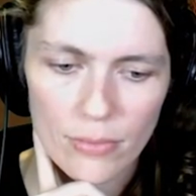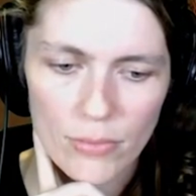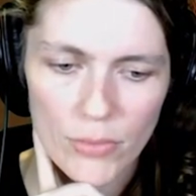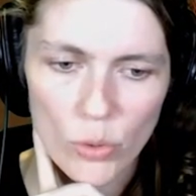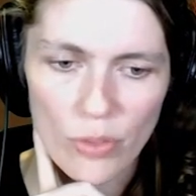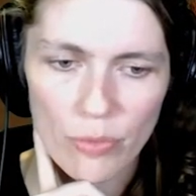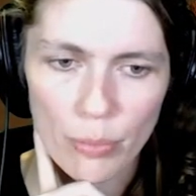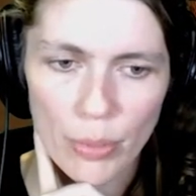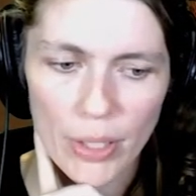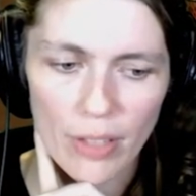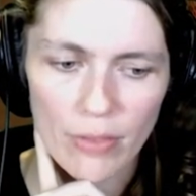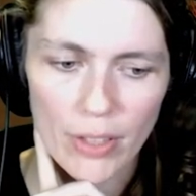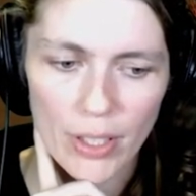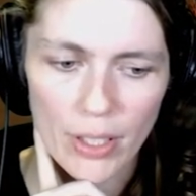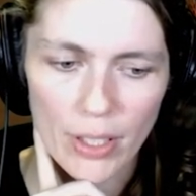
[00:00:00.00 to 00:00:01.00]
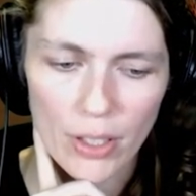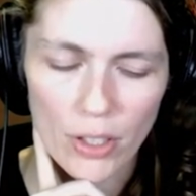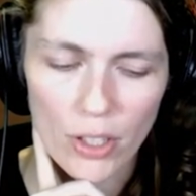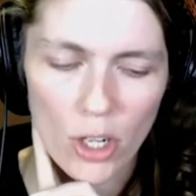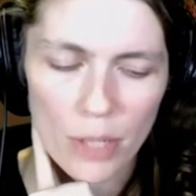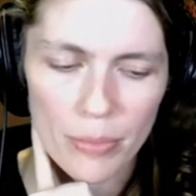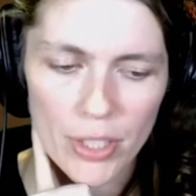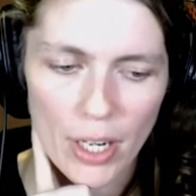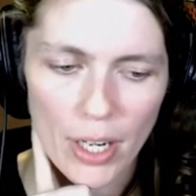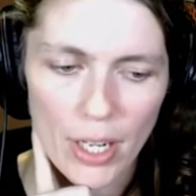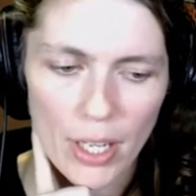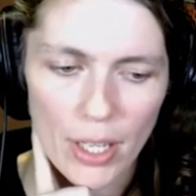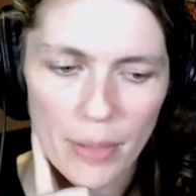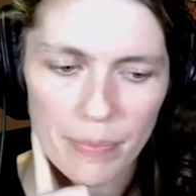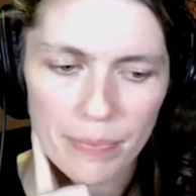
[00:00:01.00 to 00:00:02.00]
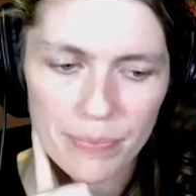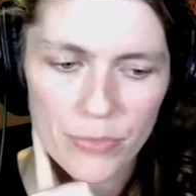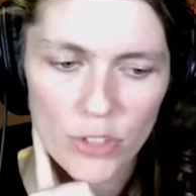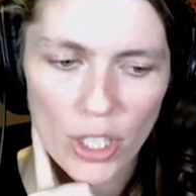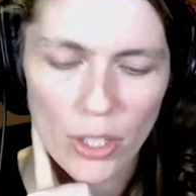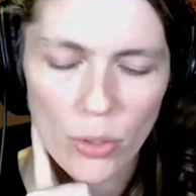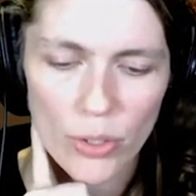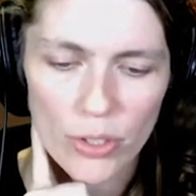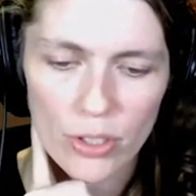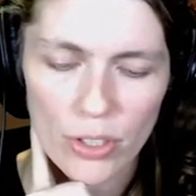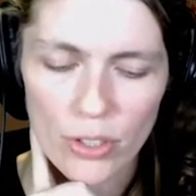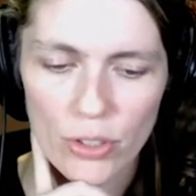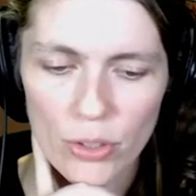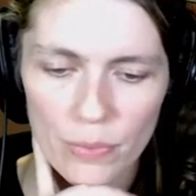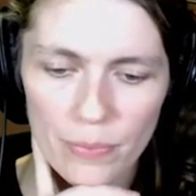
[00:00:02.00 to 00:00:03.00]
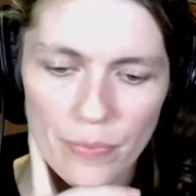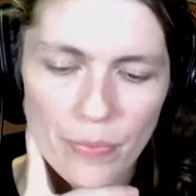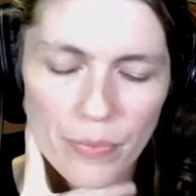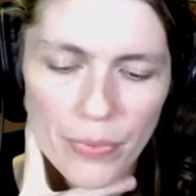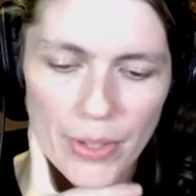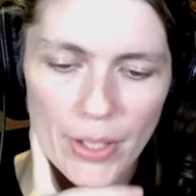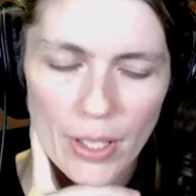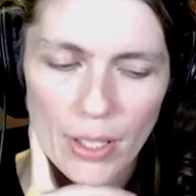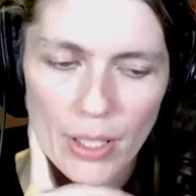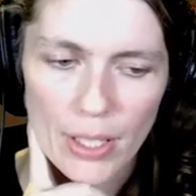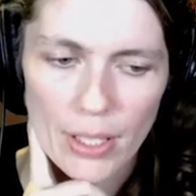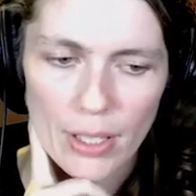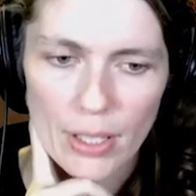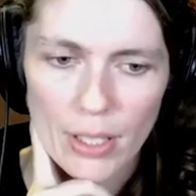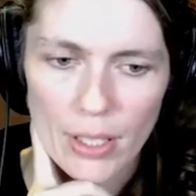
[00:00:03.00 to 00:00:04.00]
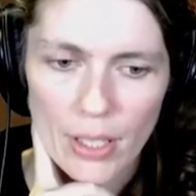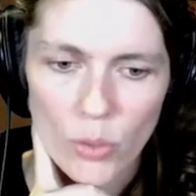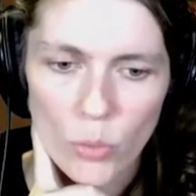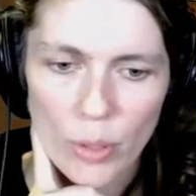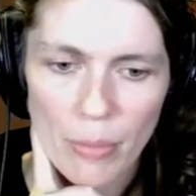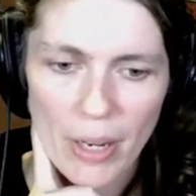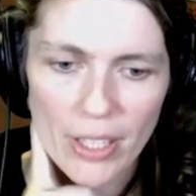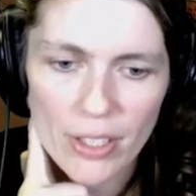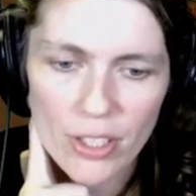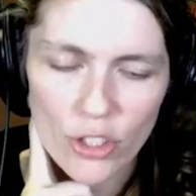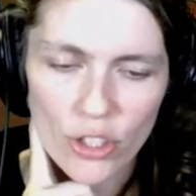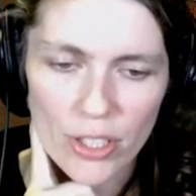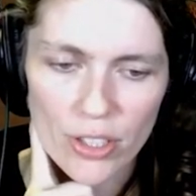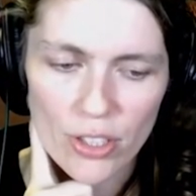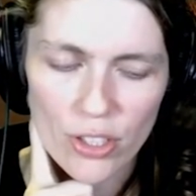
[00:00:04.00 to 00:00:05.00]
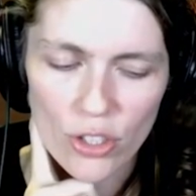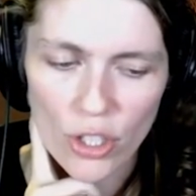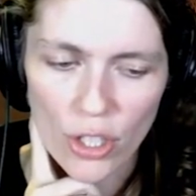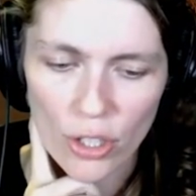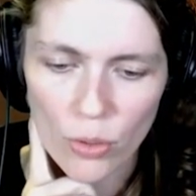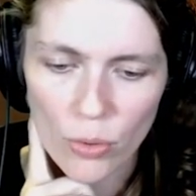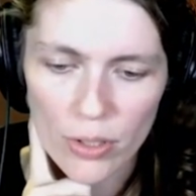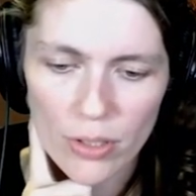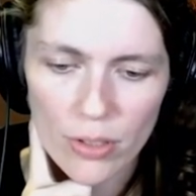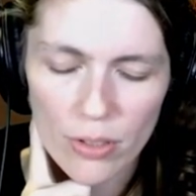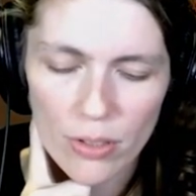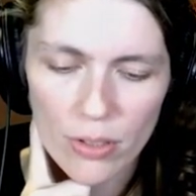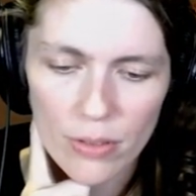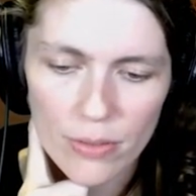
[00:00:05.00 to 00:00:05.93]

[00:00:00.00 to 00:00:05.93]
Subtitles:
Swiftblade Vindicator. Or, I'm sorry, Chart a Course is good too. We might just chart a course.